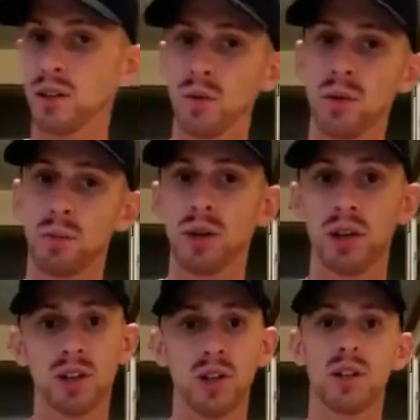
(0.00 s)
doing
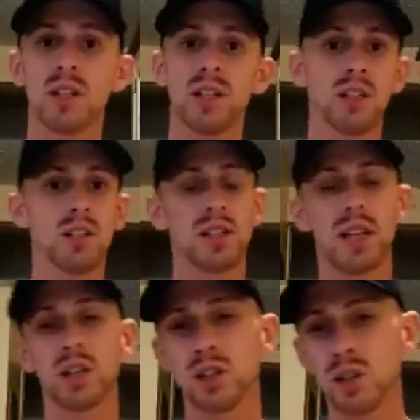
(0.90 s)
Perc 30s.
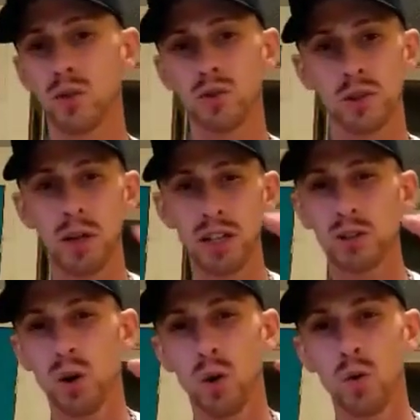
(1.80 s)
They just stole
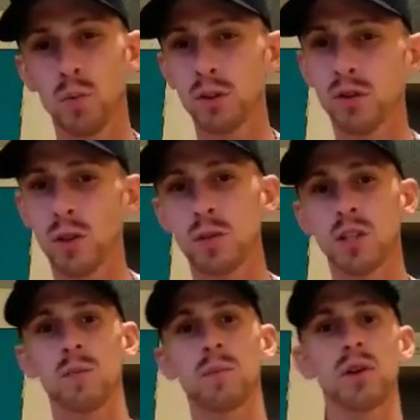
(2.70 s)
somebody's whole
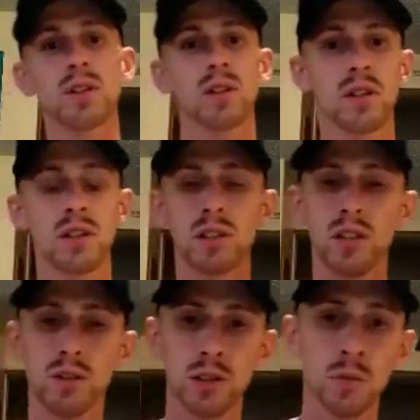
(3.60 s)
prescription of Perc 30s,
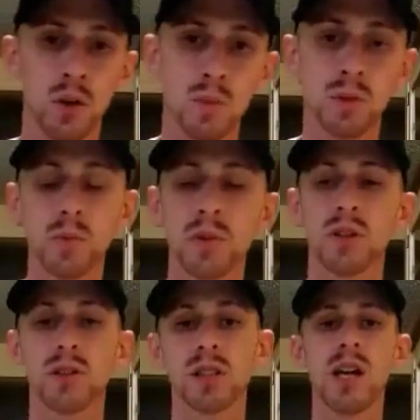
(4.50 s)
little small blue
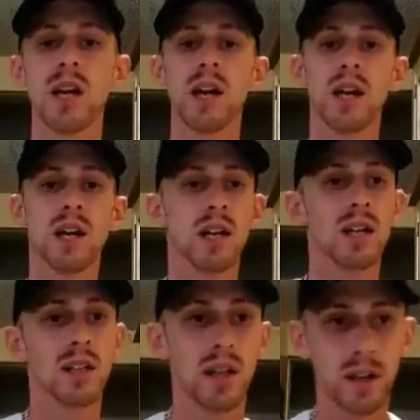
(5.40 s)
pills.
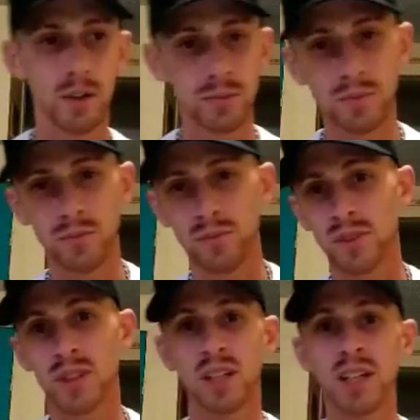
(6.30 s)
Now,
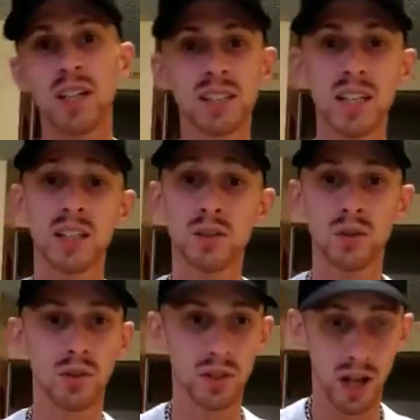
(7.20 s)
he says,
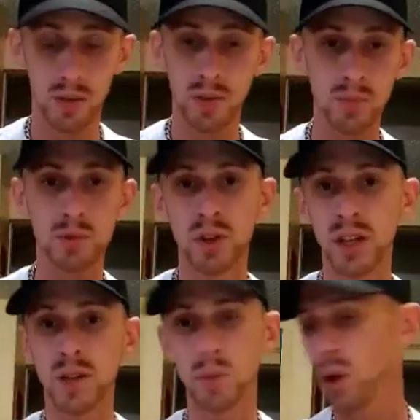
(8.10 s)
"Well, I'm
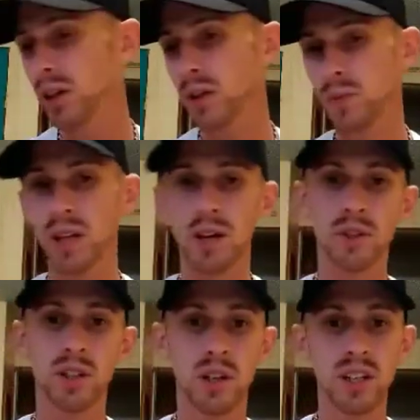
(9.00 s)
drinking, partying,
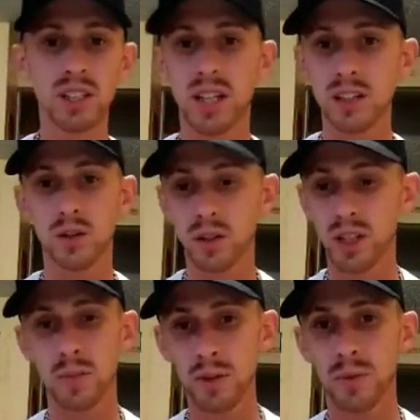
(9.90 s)
whatever, you know. He says he'll
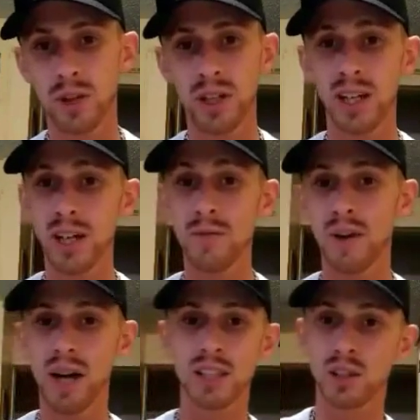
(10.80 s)
give me one
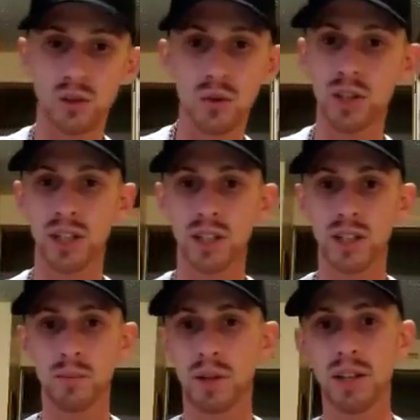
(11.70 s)
if I snort it.
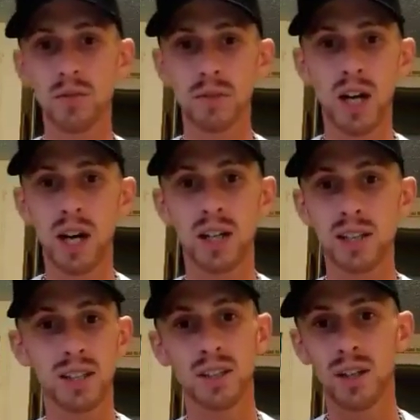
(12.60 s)
But if
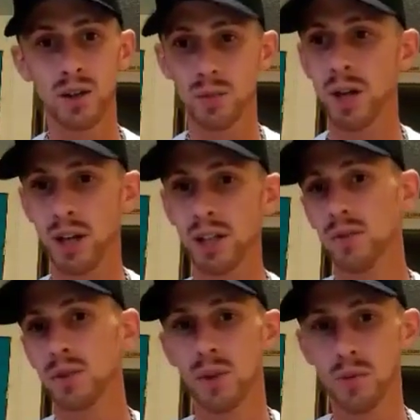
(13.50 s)
not, you know, I'm not
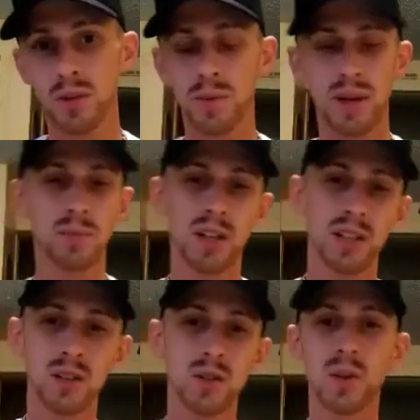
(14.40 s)
giving you one, blah, blah." I'm
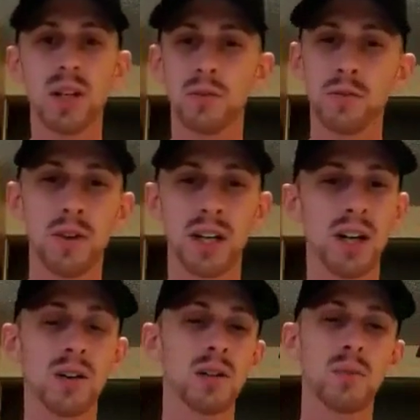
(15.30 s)
like, dude, whatever, fuck it,
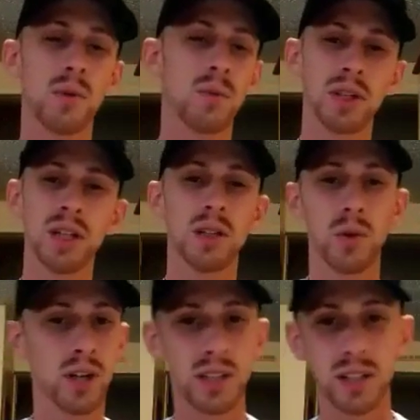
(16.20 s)
I don't even want one
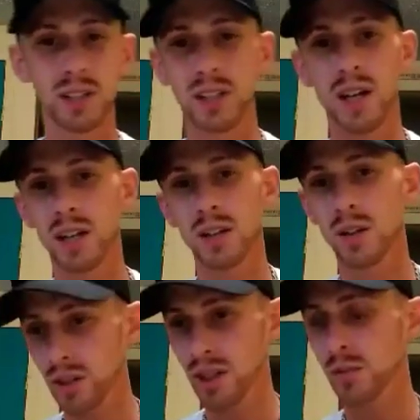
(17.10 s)
anyway, this and that, you
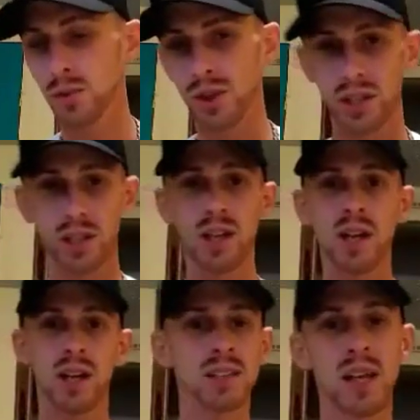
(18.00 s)
know, and keep drinking.
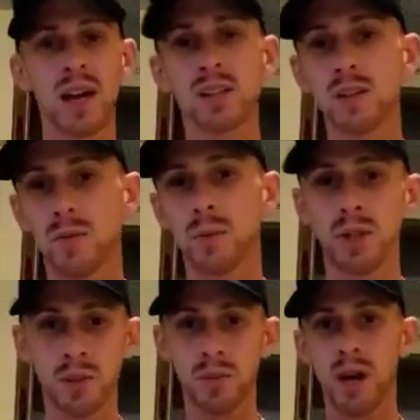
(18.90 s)
Because I asked him for
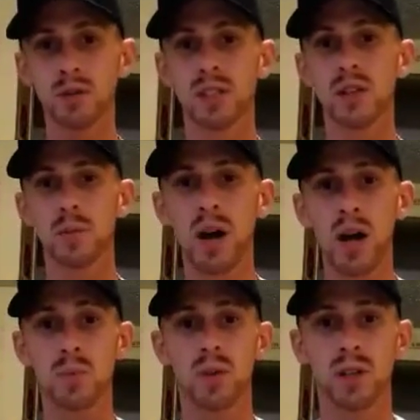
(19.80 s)
one, I was going to
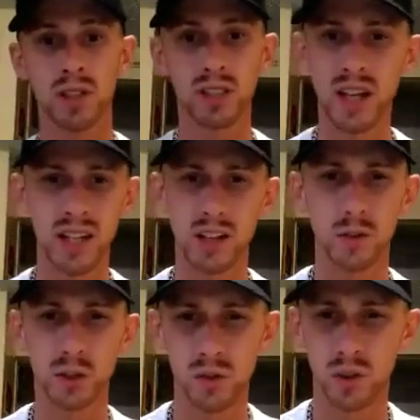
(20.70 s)
pop one, because I had
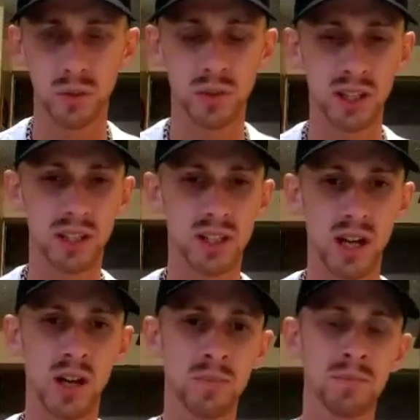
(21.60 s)
never snorted one at the
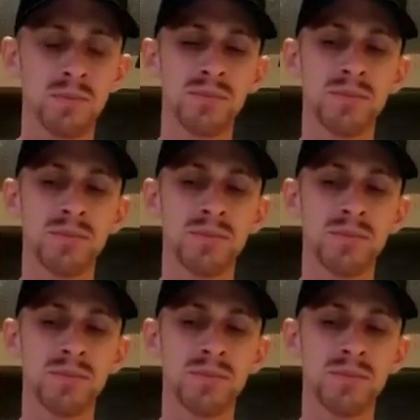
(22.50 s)
time.